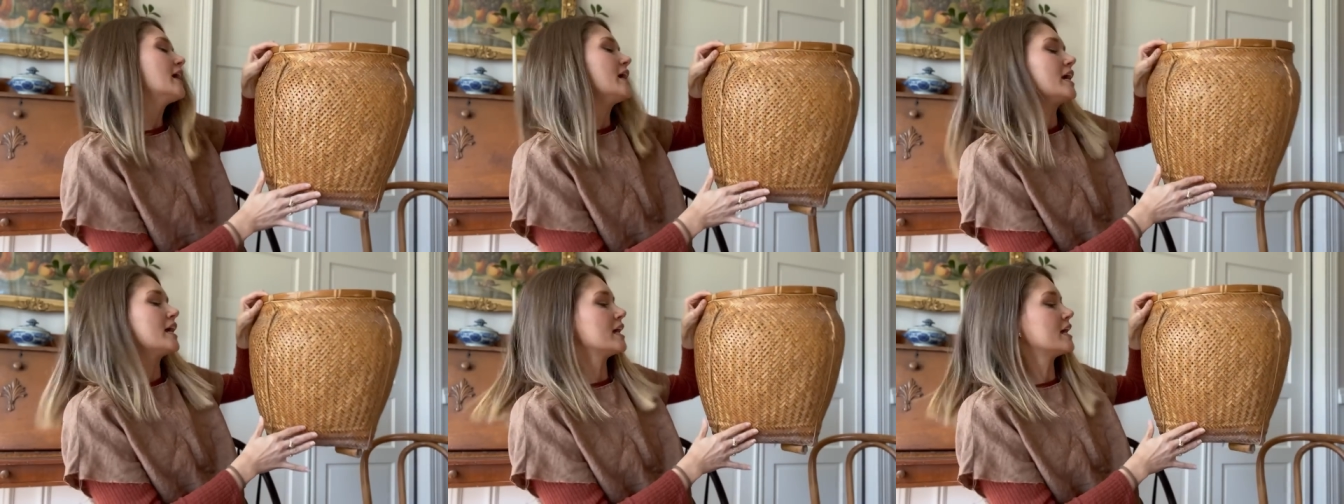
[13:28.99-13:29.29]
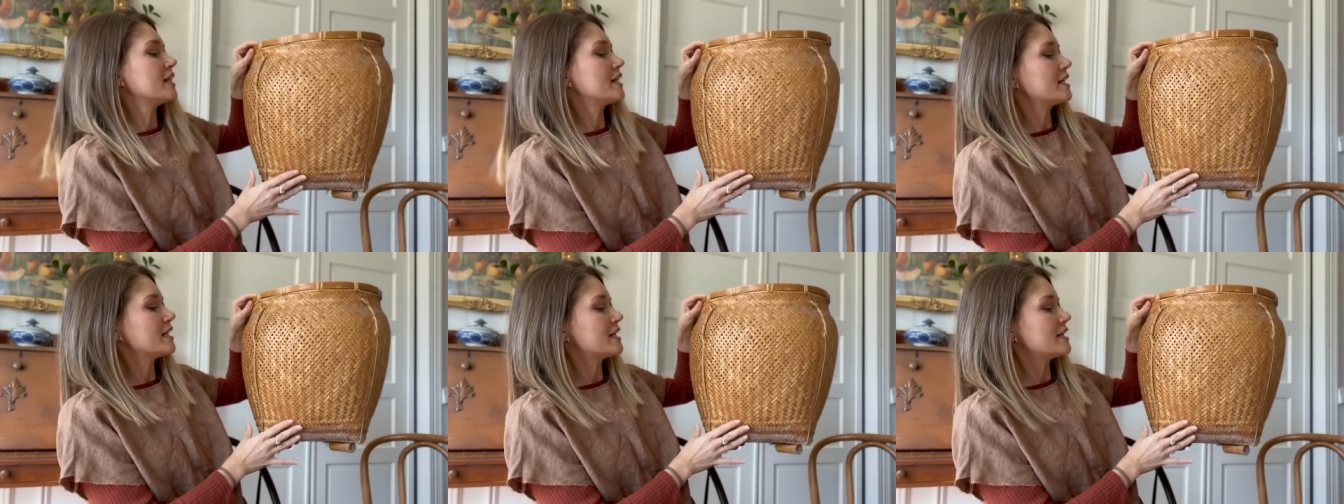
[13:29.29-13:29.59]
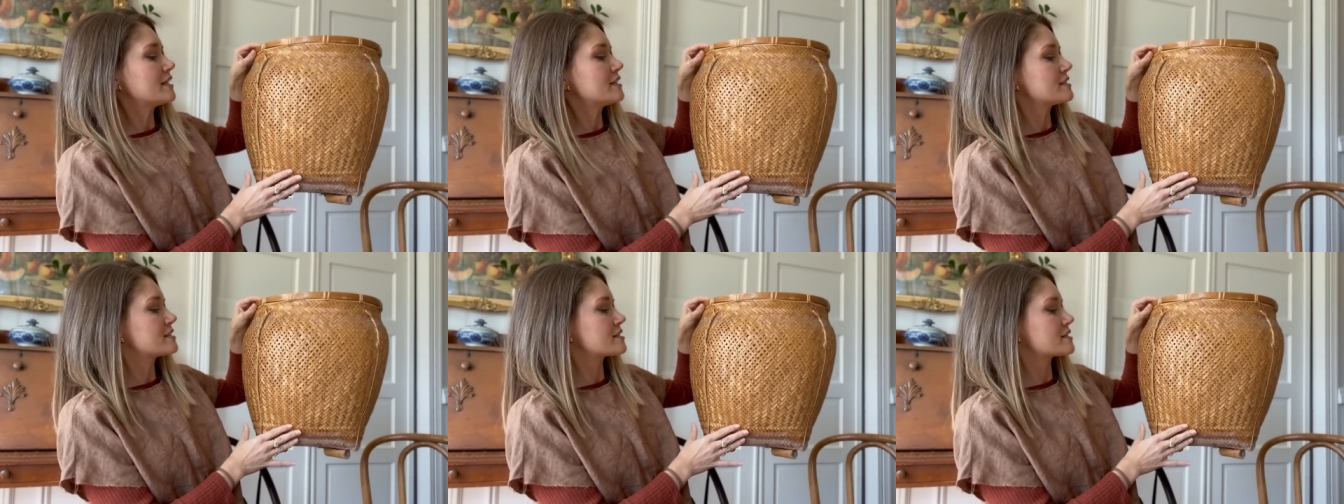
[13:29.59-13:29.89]
It
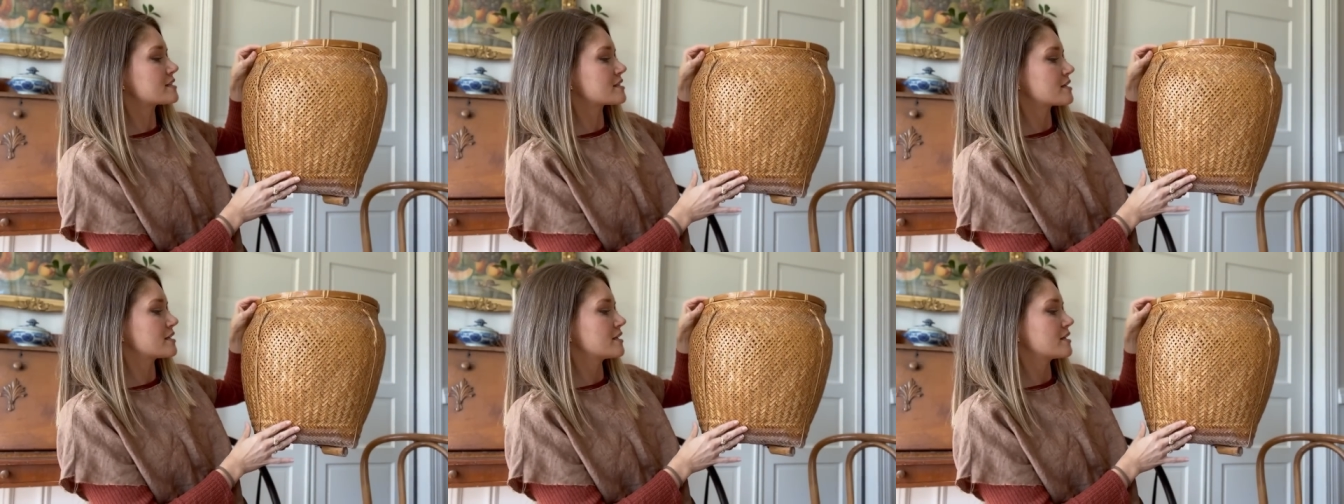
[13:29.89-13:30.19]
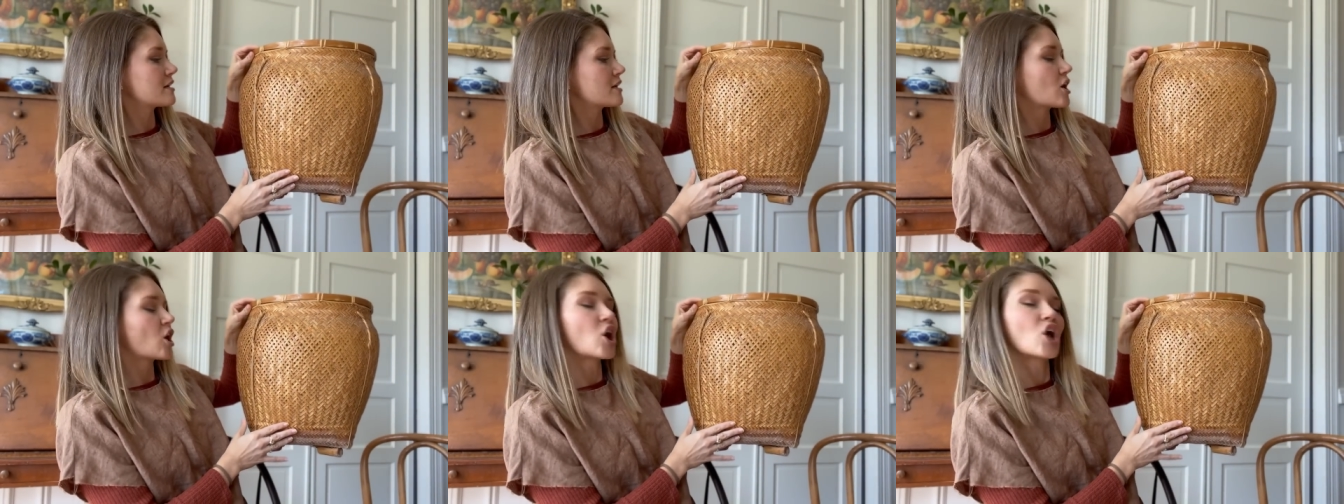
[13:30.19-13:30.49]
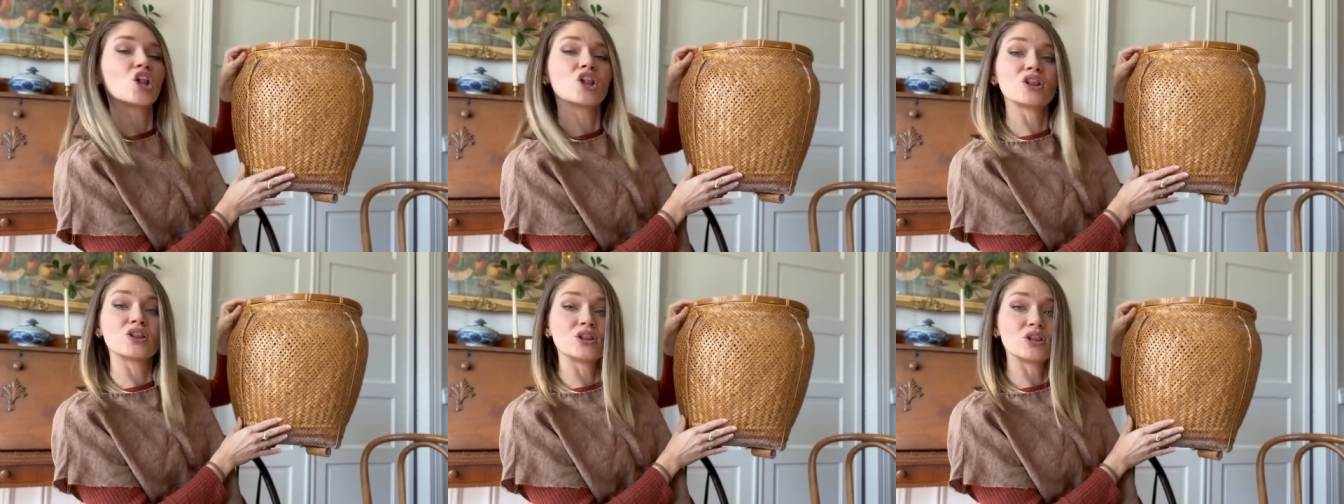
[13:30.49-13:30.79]
is
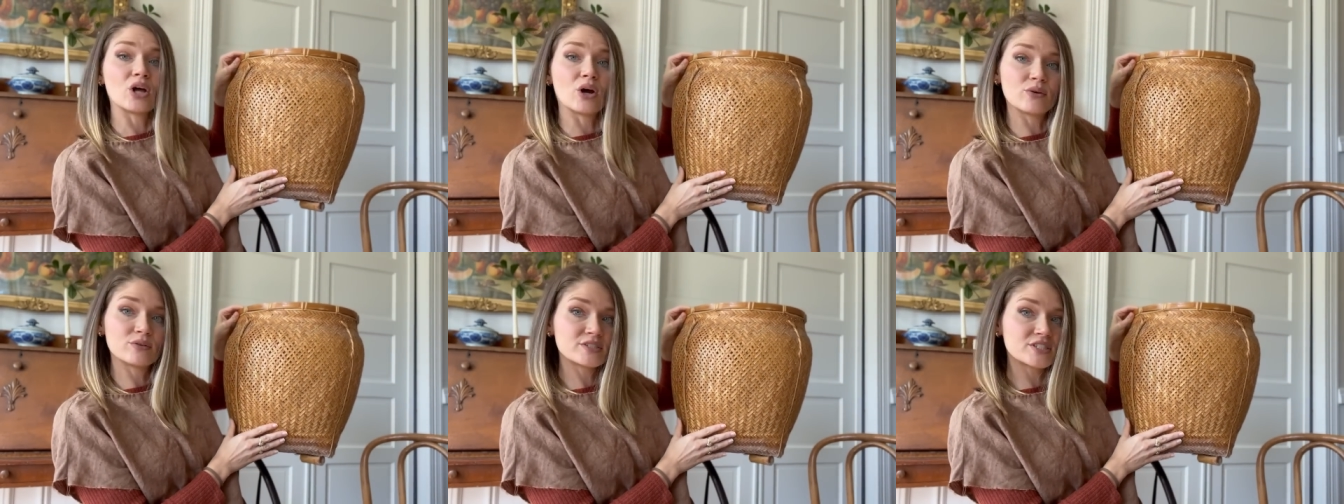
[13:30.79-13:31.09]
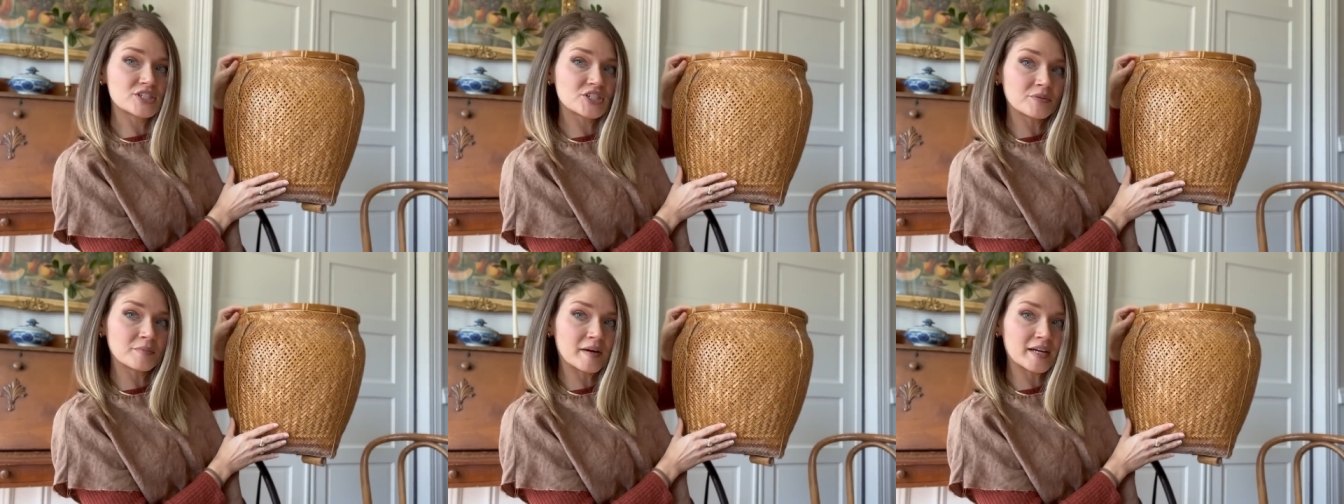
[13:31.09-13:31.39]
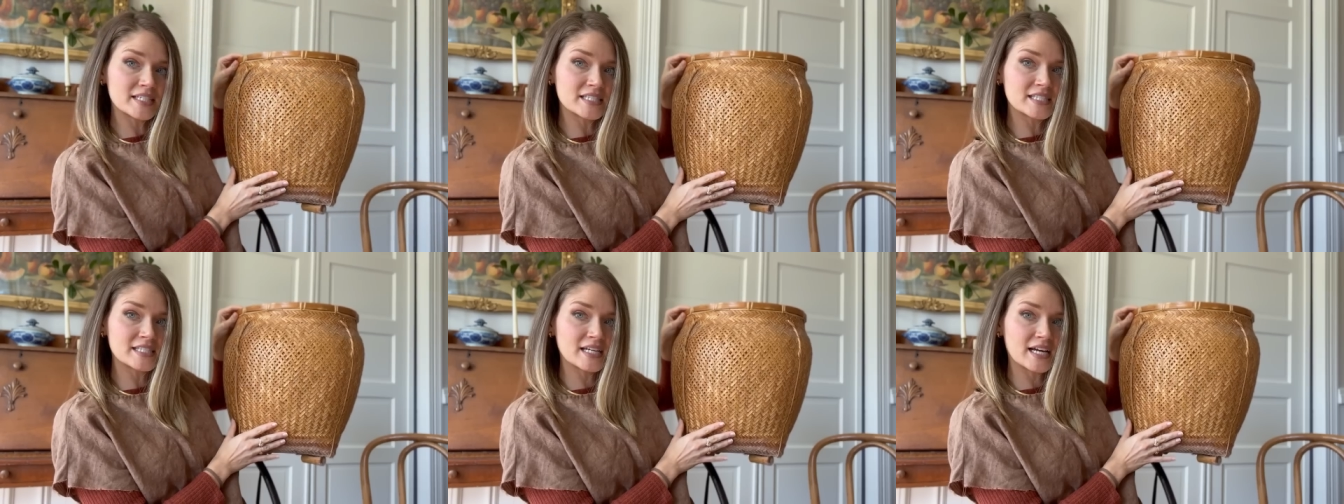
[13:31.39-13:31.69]
close to my
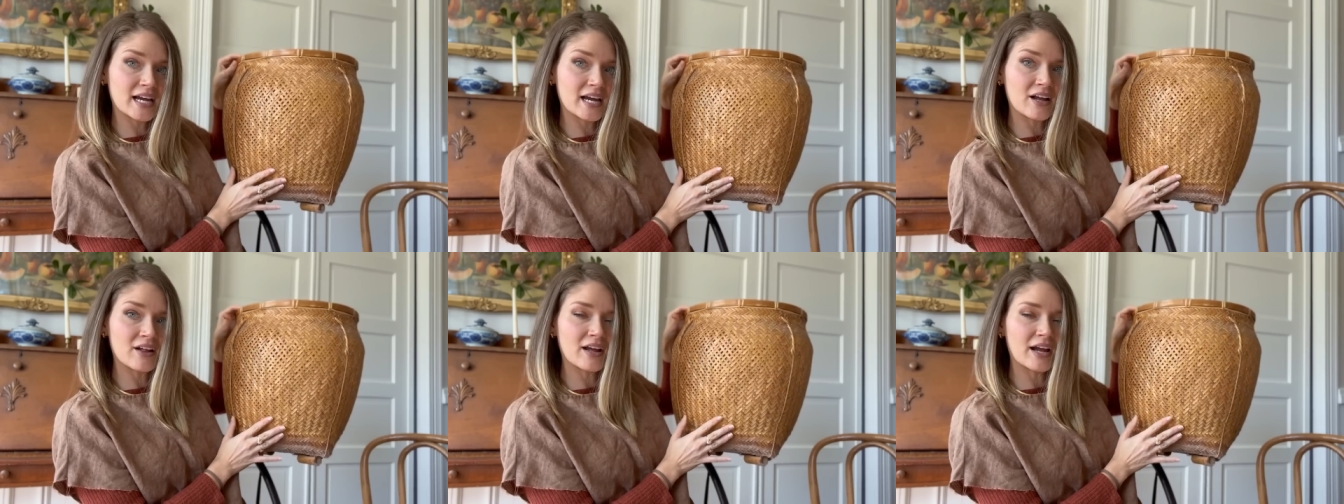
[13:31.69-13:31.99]
style.